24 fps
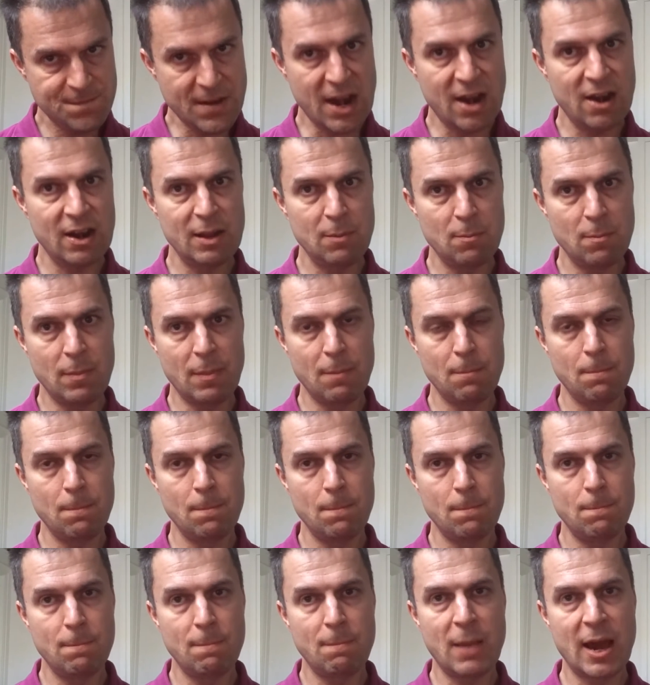Fairly
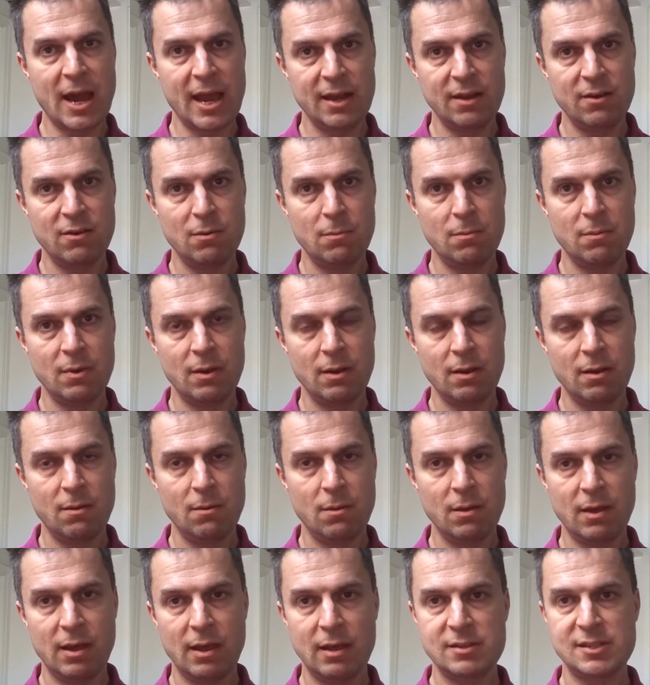minor,
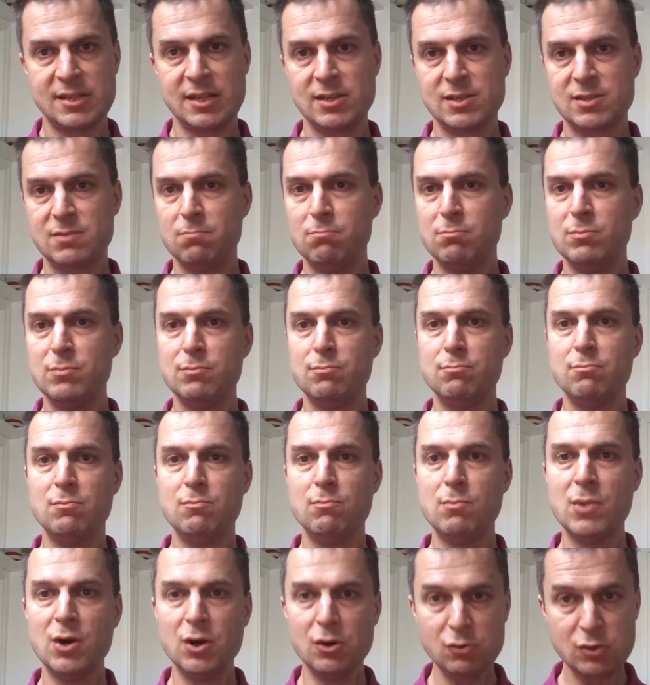since
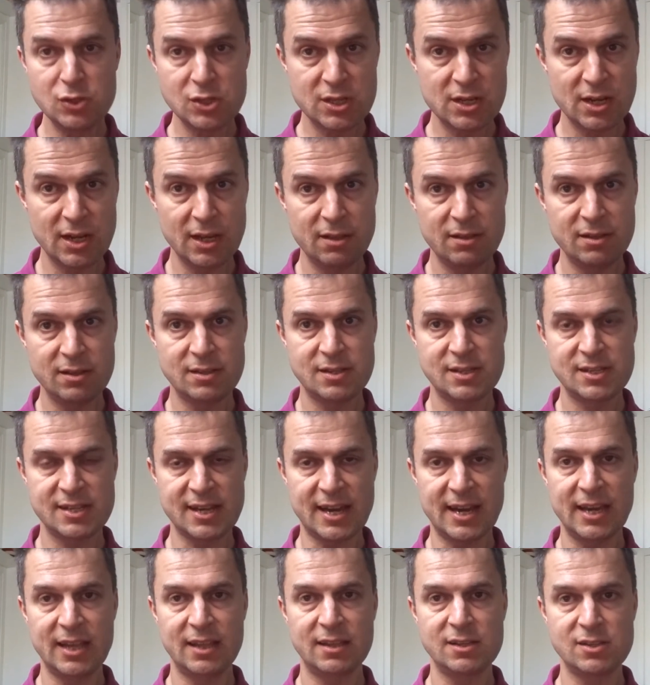mostly the
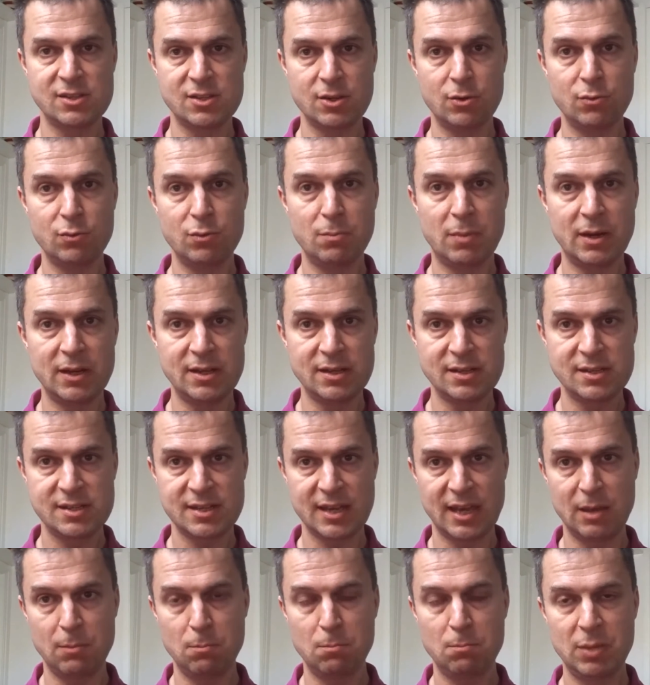site is owned by the
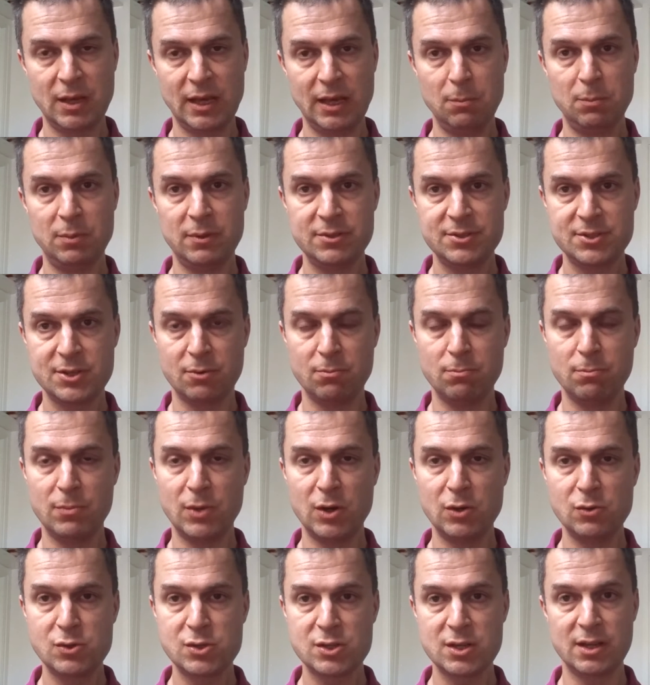same people, so
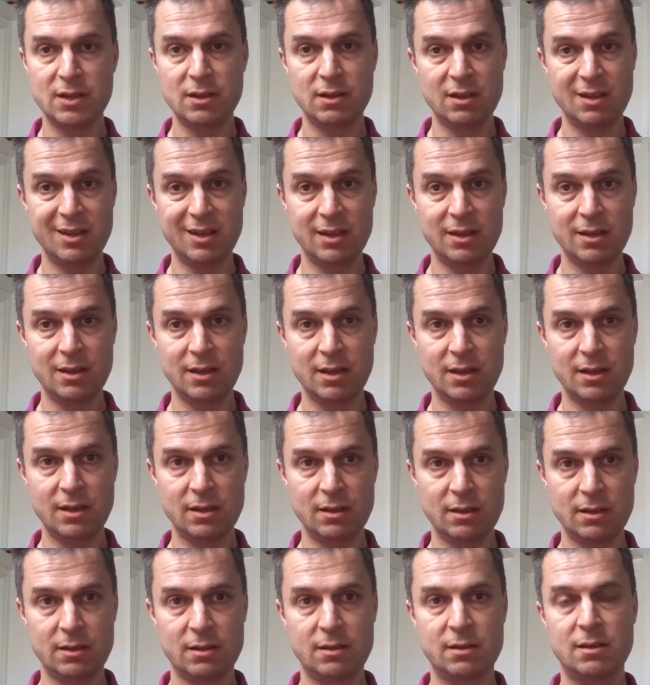mostly
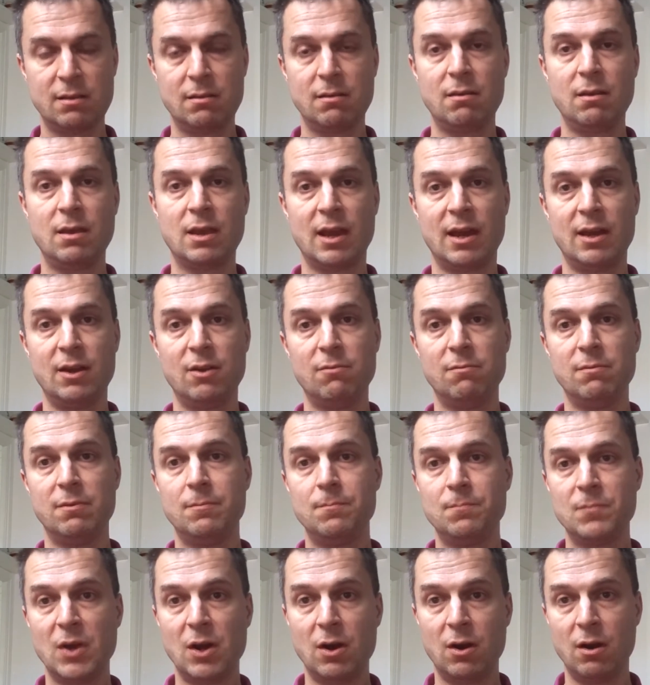kind of
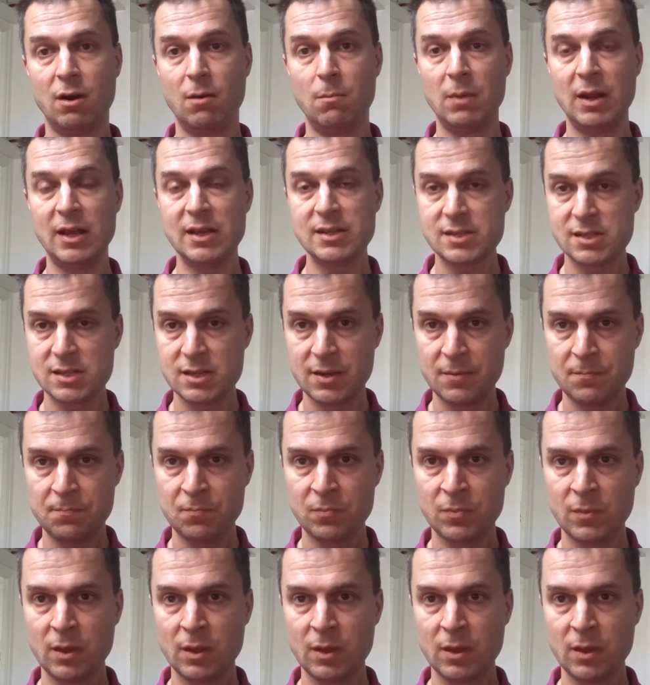harmless.